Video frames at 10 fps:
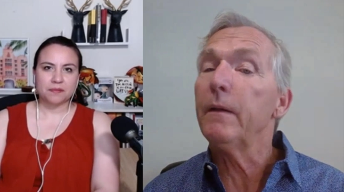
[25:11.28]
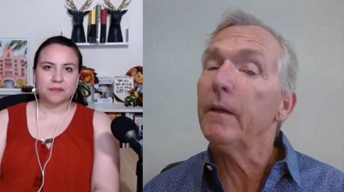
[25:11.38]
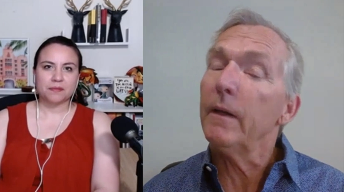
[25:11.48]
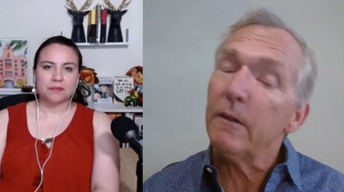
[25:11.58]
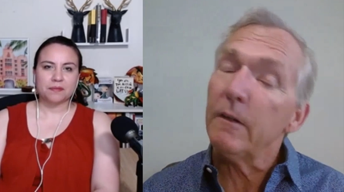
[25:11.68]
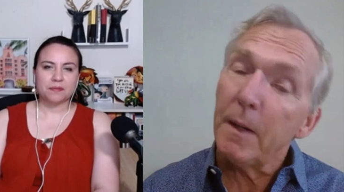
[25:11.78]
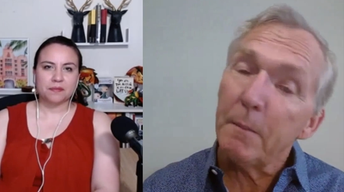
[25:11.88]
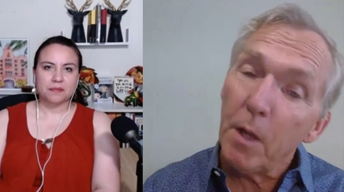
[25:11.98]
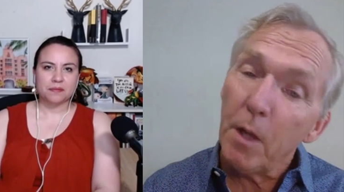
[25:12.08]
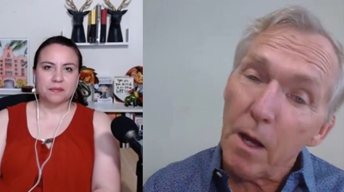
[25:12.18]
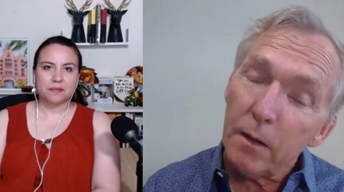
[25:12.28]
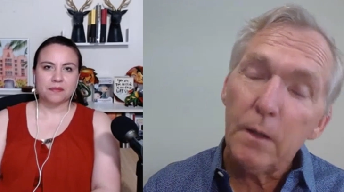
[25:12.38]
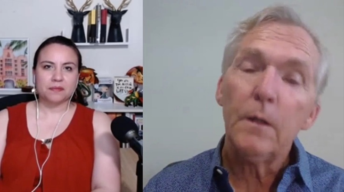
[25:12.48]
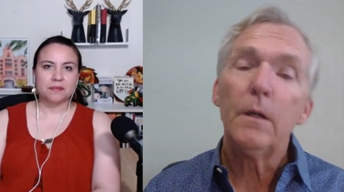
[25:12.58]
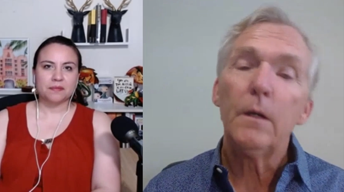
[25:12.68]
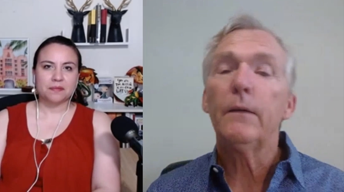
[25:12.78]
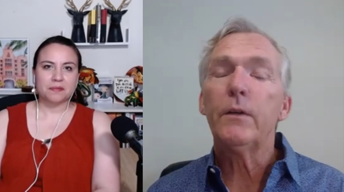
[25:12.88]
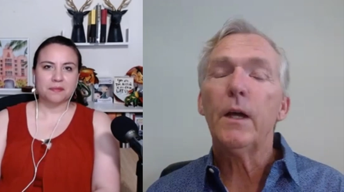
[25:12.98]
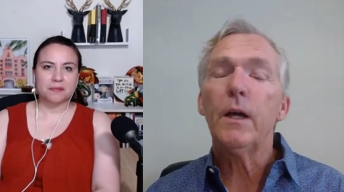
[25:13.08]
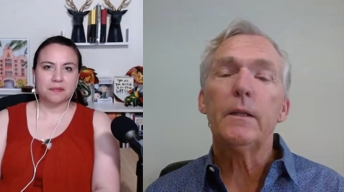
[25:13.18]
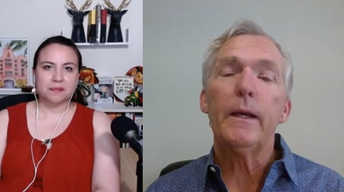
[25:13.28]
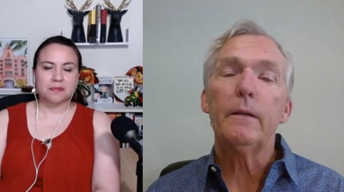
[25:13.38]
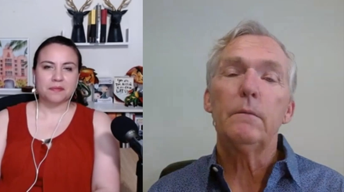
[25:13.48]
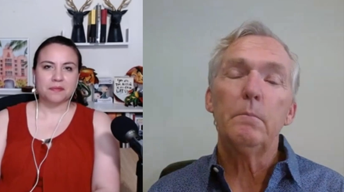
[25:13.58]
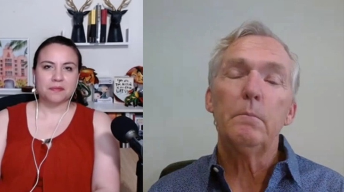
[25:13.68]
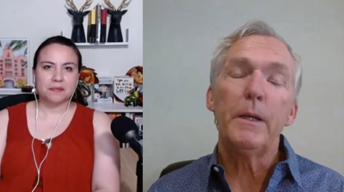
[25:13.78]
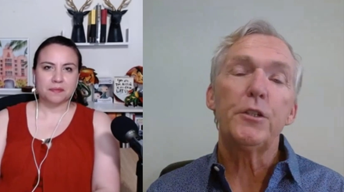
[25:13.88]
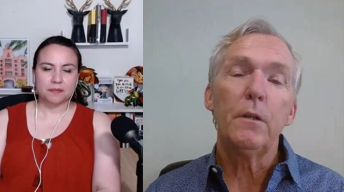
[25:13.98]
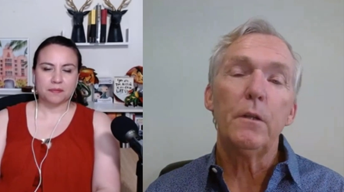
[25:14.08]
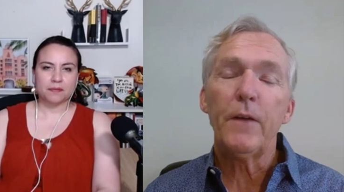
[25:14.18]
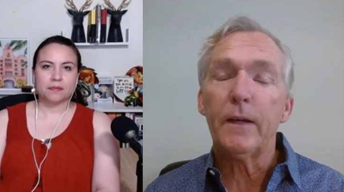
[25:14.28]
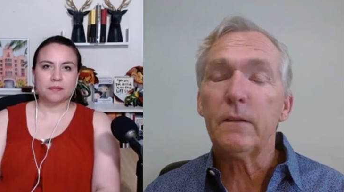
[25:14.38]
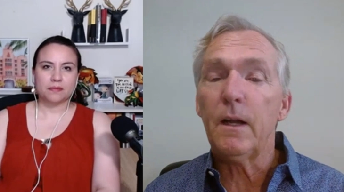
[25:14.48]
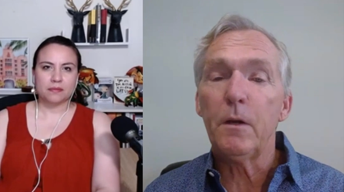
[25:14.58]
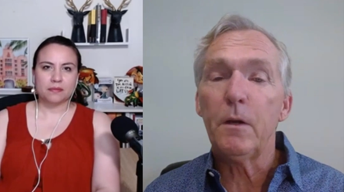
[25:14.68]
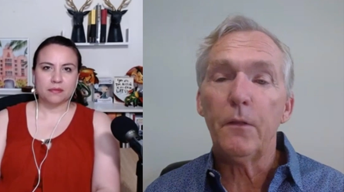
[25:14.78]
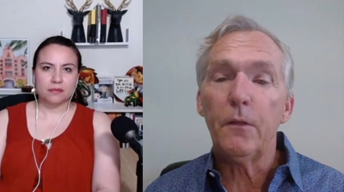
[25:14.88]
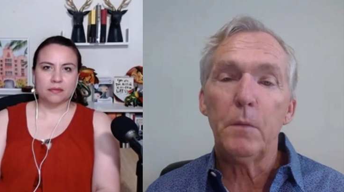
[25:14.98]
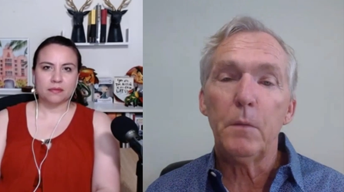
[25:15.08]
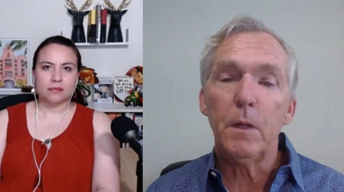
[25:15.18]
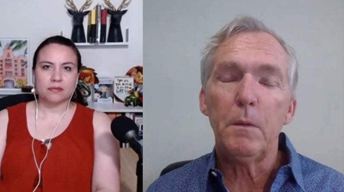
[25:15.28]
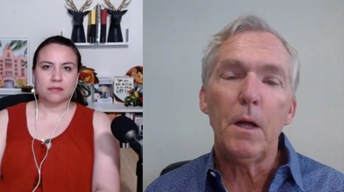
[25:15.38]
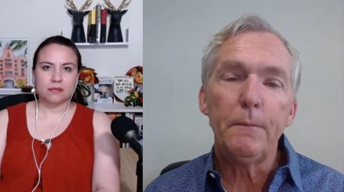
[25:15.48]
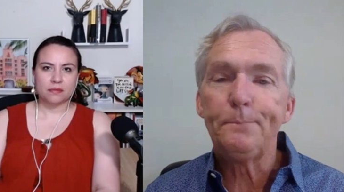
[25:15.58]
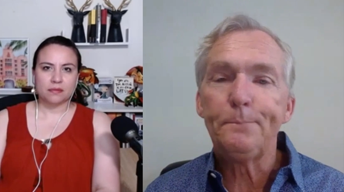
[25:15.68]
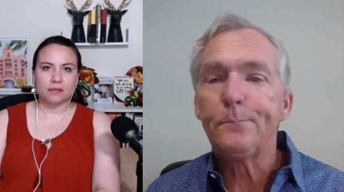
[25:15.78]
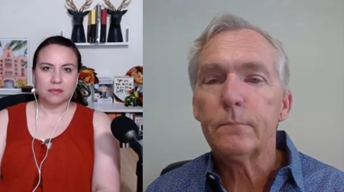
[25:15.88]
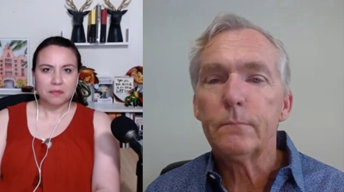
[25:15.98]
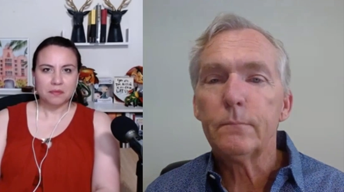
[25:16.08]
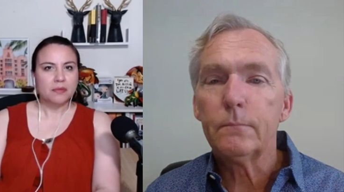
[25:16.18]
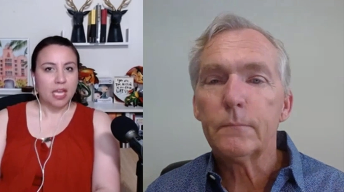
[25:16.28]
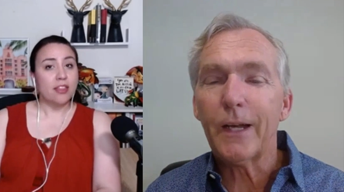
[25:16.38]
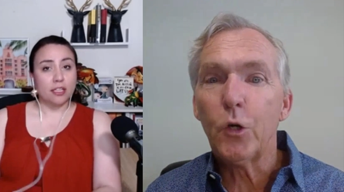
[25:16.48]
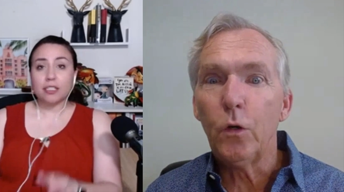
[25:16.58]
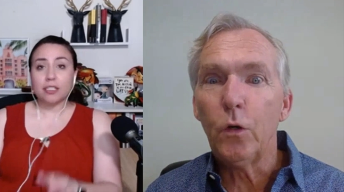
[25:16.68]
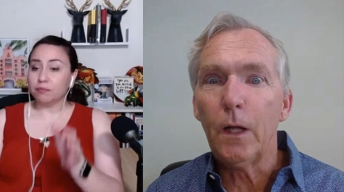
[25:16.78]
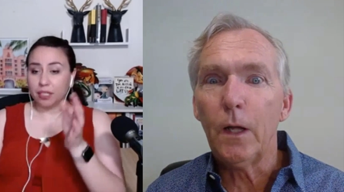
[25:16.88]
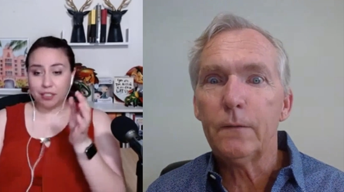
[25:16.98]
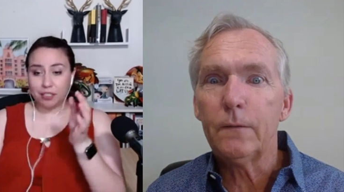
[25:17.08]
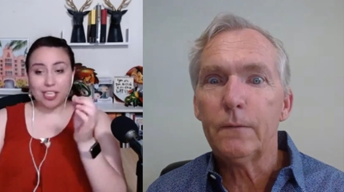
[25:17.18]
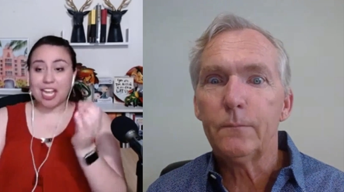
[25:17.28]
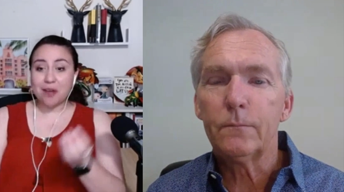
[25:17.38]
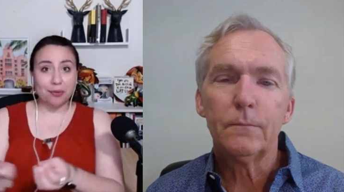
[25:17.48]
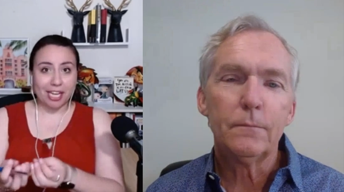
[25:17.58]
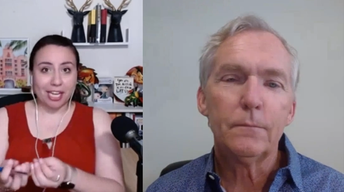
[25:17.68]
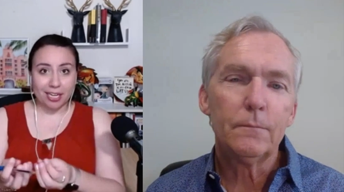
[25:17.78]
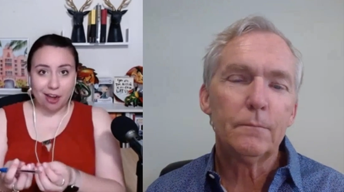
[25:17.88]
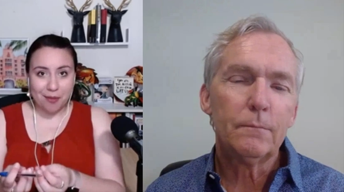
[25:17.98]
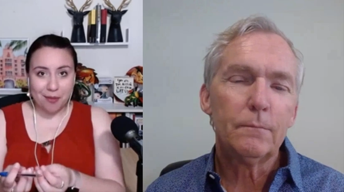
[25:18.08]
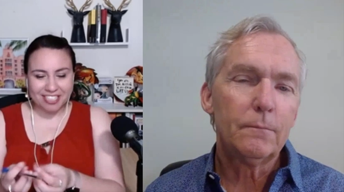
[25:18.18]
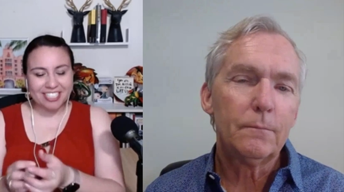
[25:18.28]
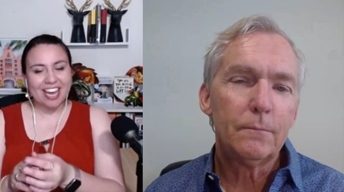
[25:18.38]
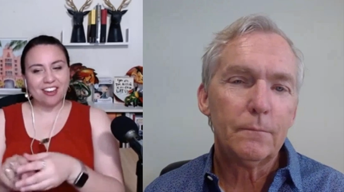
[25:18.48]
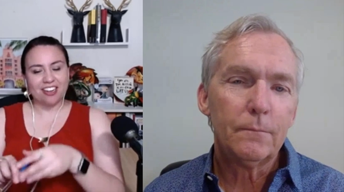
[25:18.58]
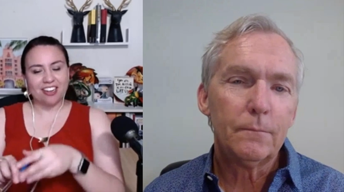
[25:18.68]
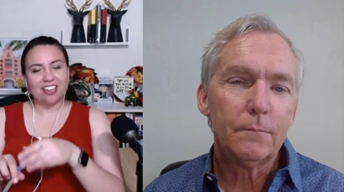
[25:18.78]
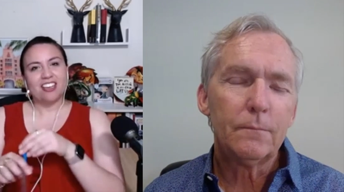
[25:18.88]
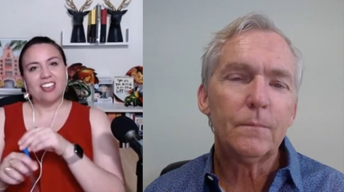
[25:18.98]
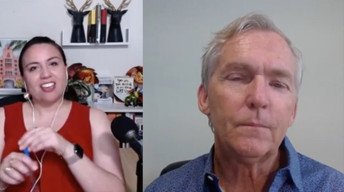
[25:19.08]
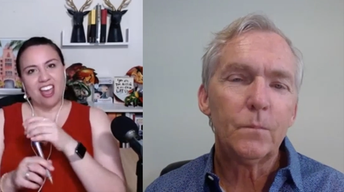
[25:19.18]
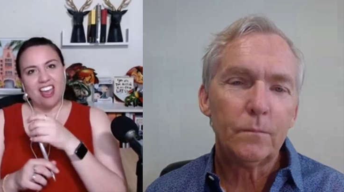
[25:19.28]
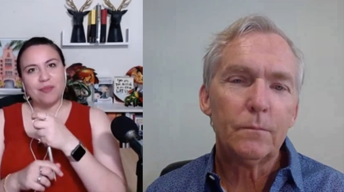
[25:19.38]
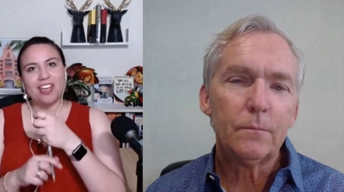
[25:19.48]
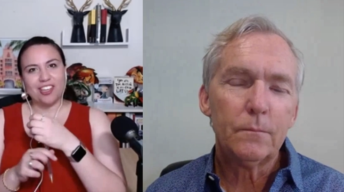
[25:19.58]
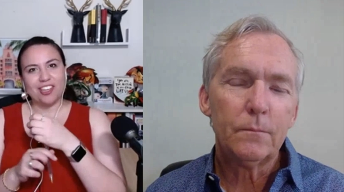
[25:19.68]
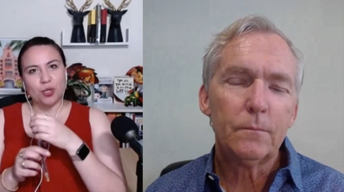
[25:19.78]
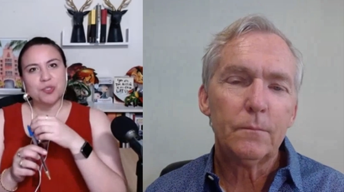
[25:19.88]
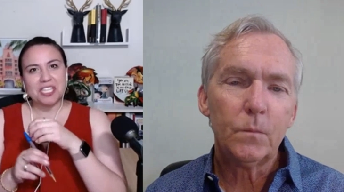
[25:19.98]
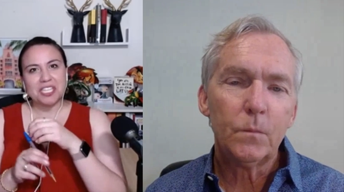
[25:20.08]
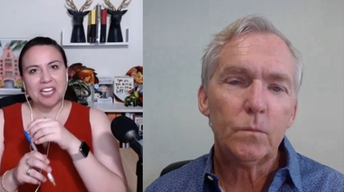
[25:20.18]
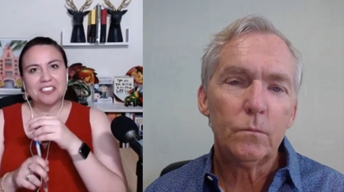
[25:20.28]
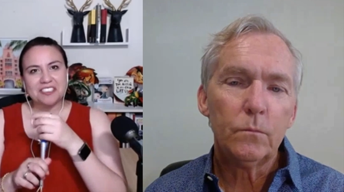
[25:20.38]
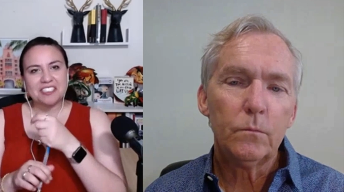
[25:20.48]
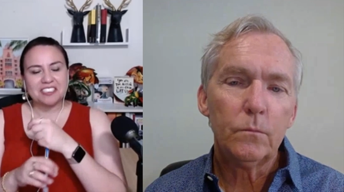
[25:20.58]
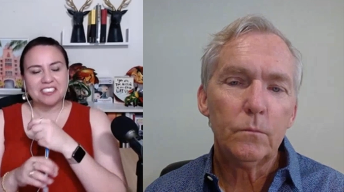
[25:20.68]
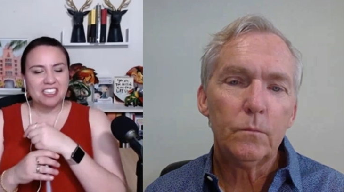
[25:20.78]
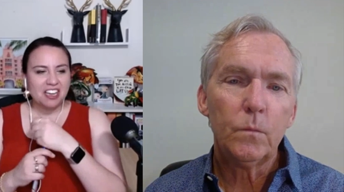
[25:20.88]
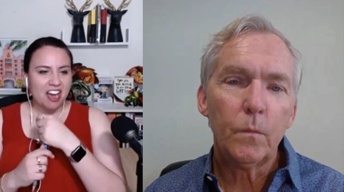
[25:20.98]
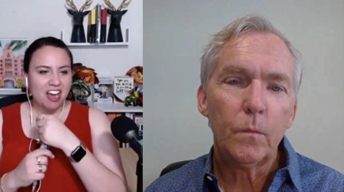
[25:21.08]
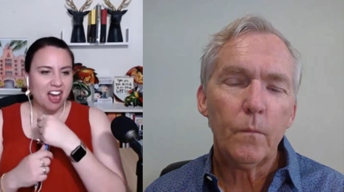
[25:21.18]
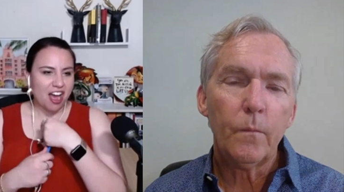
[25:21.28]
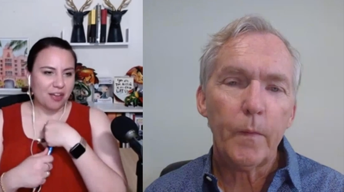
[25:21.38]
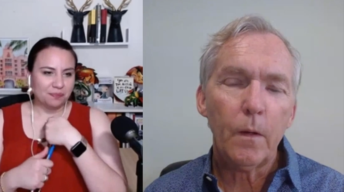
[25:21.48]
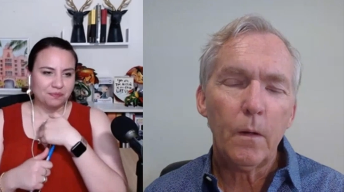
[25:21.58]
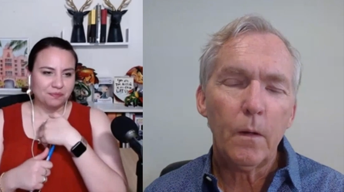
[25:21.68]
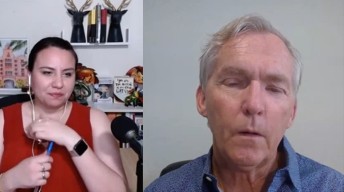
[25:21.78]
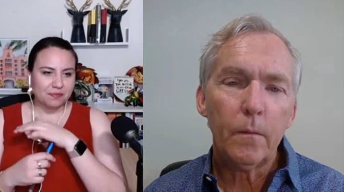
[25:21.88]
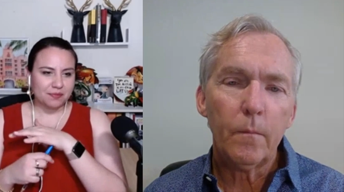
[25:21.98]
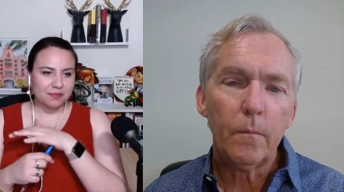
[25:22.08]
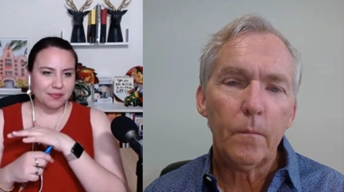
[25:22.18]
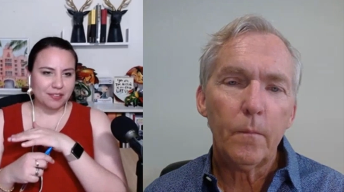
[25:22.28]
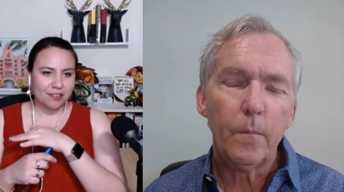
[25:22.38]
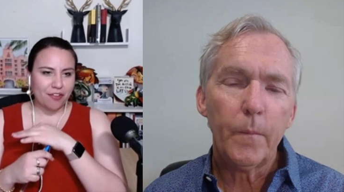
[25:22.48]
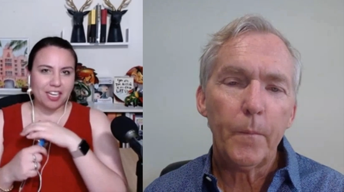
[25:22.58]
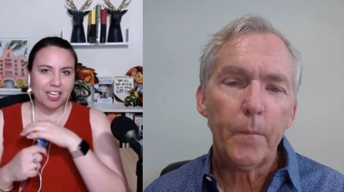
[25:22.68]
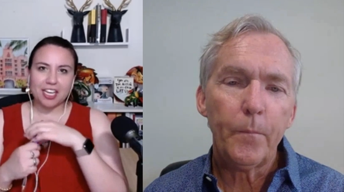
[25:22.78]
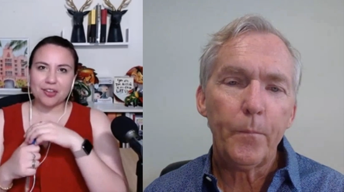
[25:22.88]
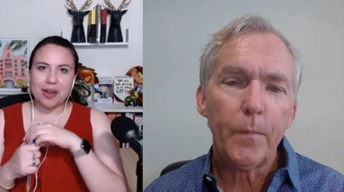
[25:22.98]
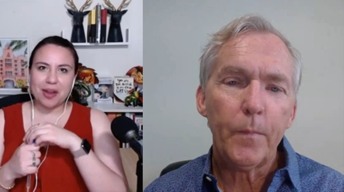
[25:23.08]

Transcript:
Speaker 1: but at the end of my blog, I've got that mention of the fact that I'm an author, blah, blah, blah. And cool. Like huh? you
Speaker 2: said, yeah, bringing it all back together and making those connections and um, finding other